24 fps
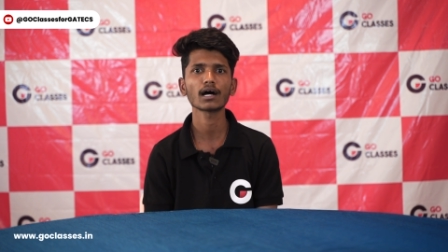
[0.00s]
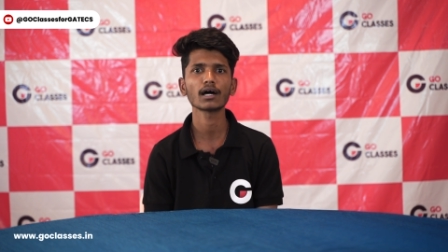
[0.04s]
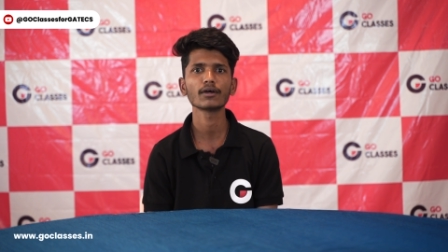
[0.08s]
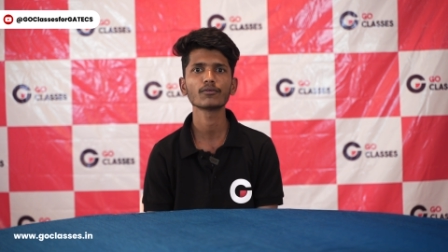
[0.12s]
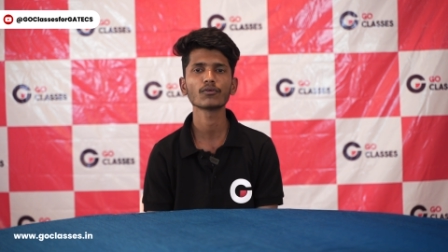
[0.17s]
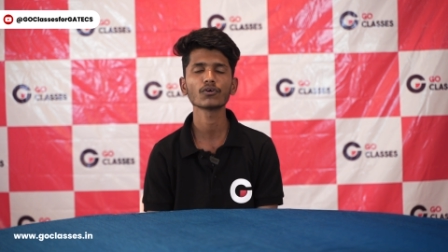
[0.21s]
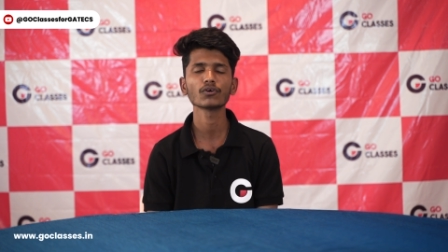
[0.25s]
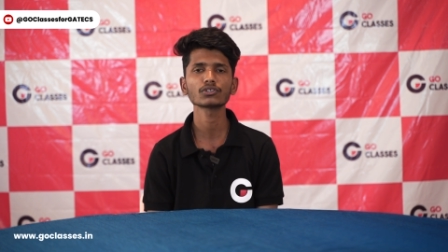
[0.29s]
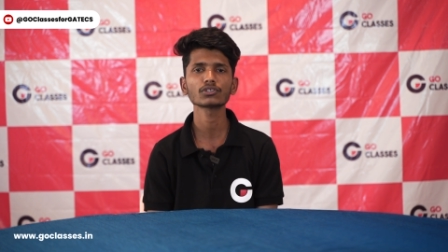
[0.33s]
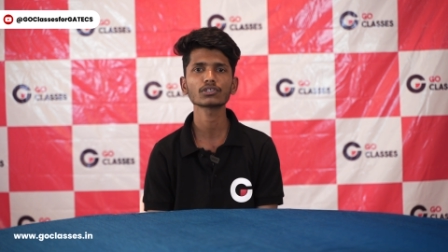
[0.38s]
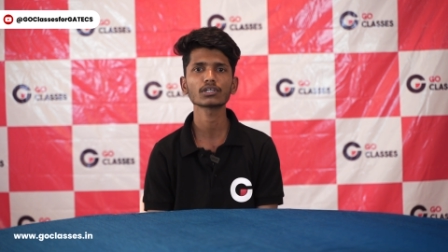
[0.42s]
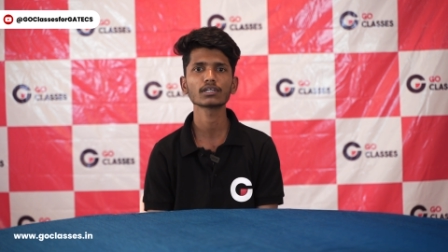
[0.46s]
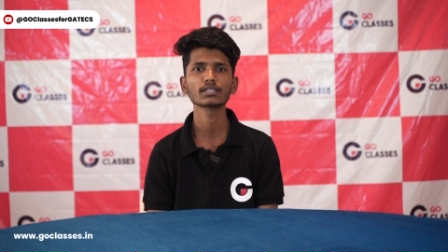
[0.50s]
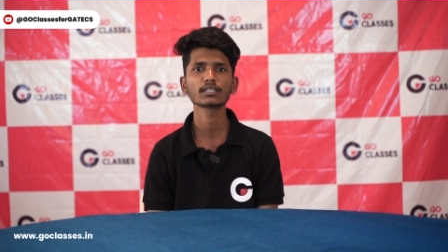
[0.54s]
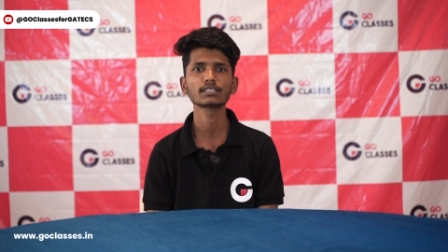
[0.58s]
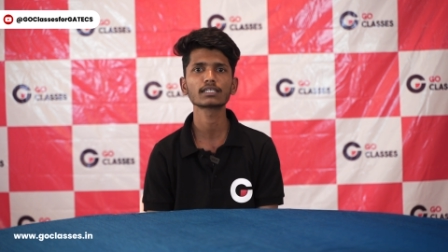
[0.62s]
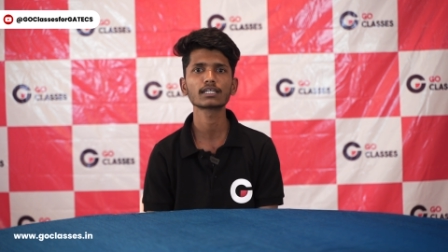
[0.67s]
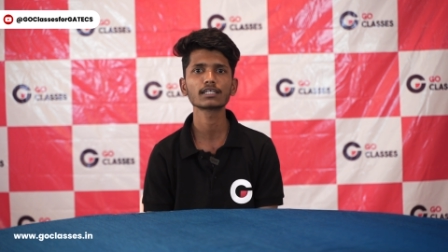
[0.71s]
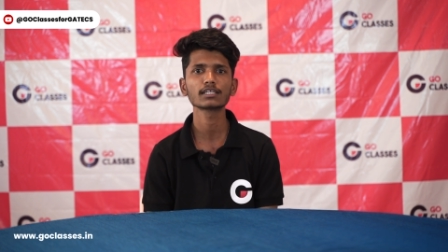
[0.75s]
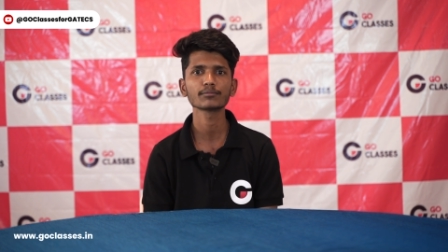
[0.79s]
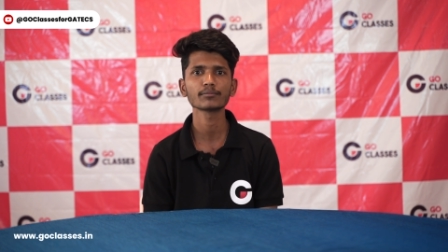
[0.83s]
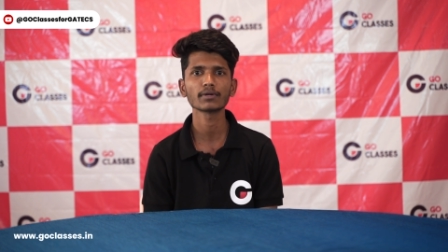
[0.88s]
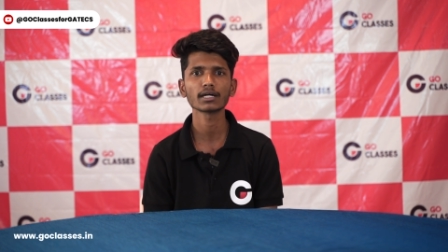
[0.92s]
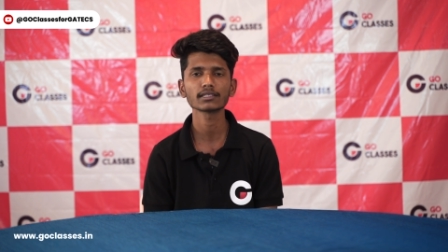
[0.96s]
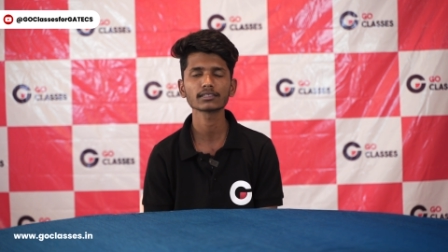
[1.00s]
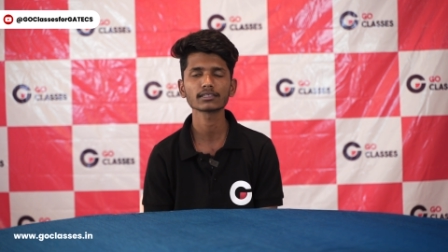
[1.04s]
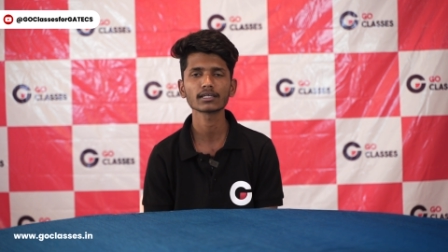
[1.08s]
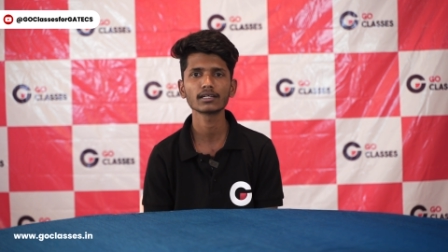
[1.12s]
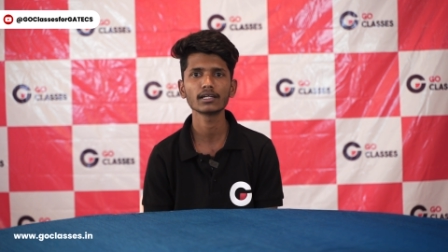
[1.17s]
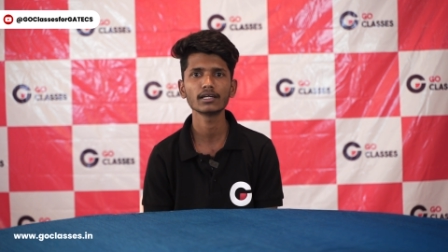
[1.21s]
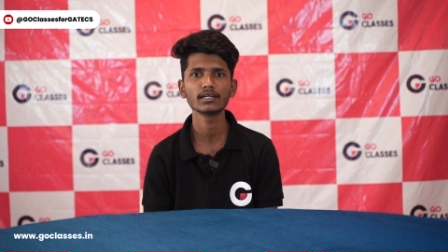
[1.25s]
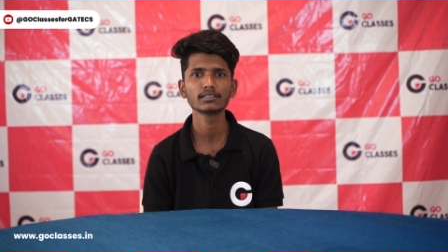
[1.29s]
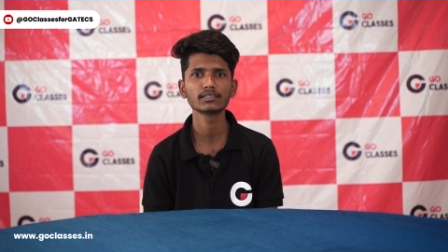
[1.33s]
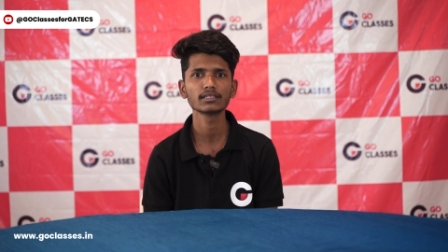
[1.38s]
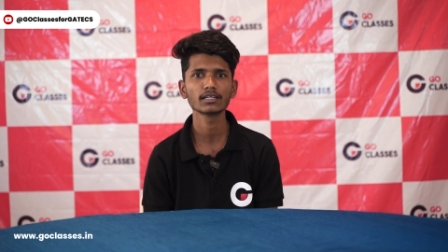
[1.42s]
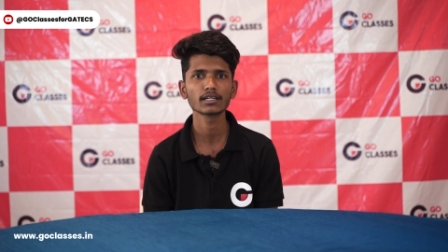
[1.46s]
I watched Discrete Maths
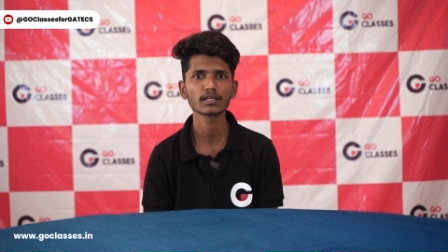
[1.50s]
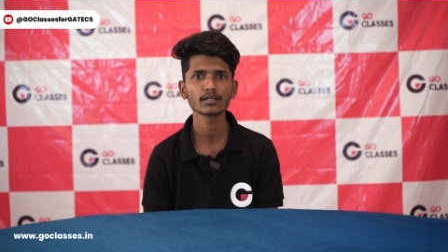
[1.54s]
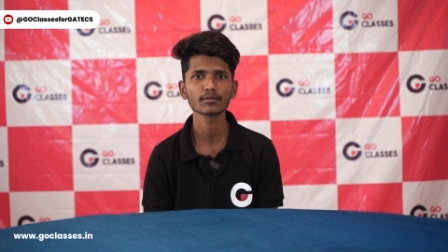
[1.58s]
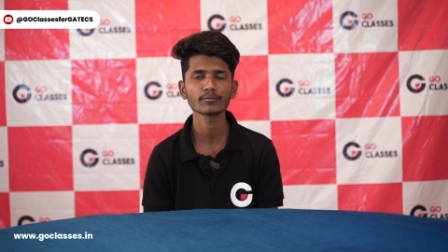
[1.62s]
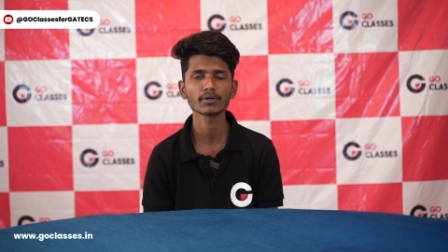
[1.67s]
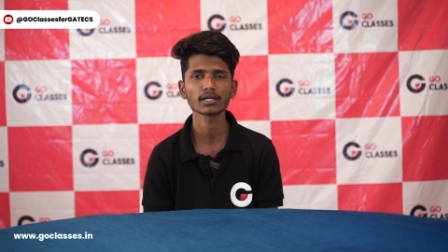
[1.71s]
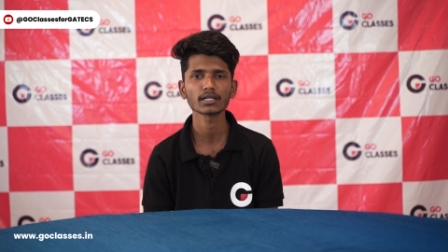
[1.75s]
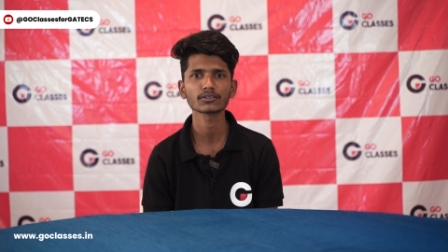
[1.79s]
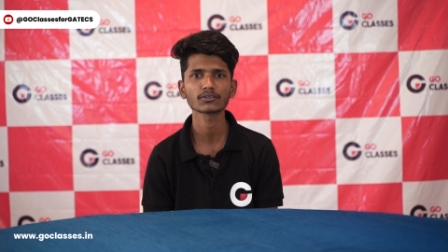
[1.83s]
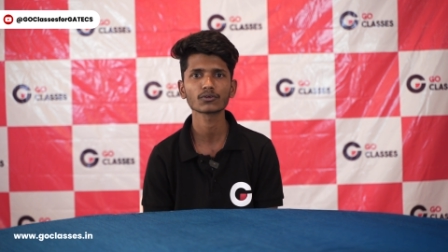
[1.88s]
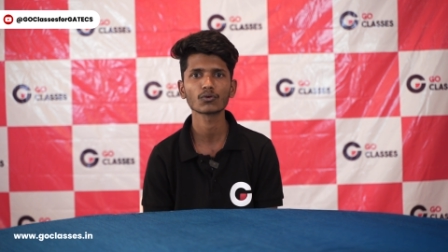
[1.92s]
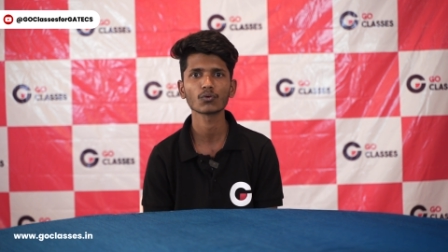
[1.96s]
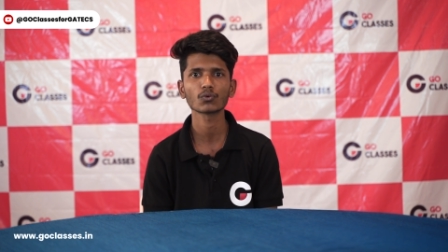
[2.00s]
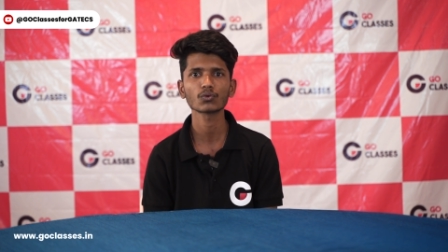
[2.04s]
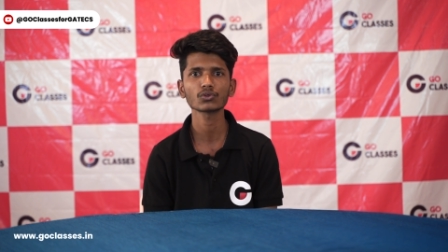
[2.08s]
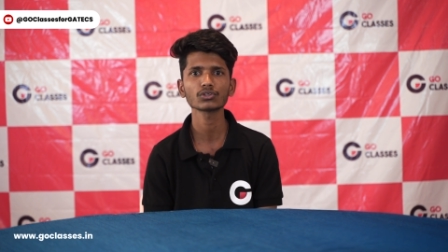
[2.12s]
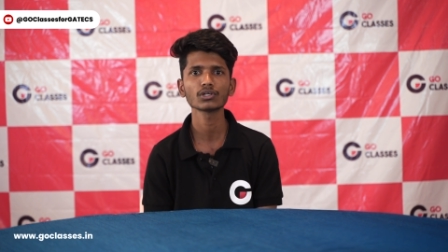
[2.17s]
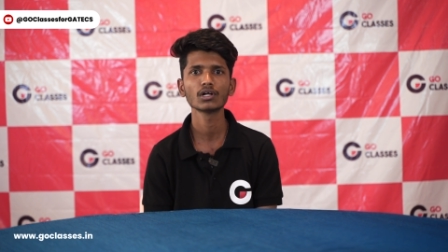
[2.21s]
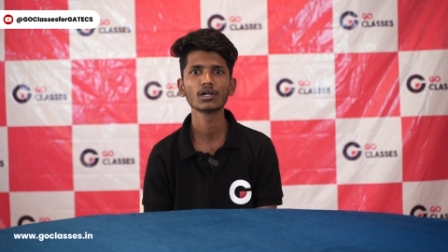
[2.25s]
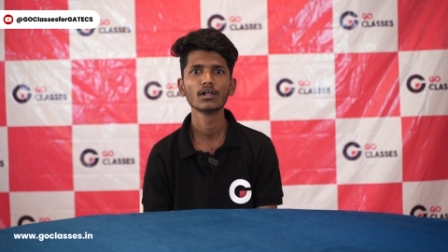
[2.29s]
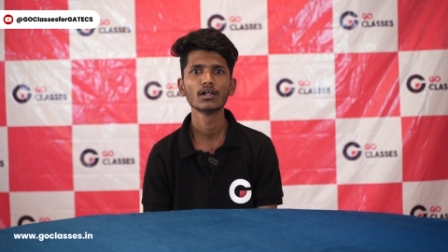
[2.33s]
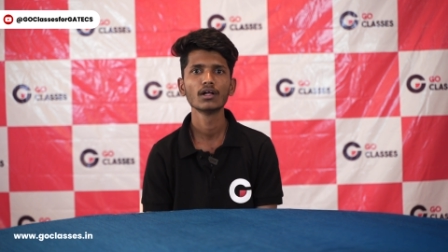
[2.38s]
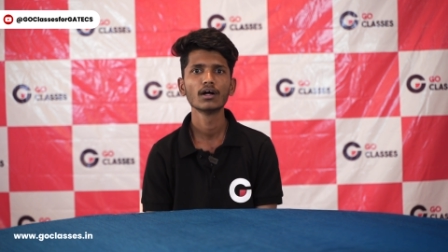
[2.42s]
and Engineering Maths course.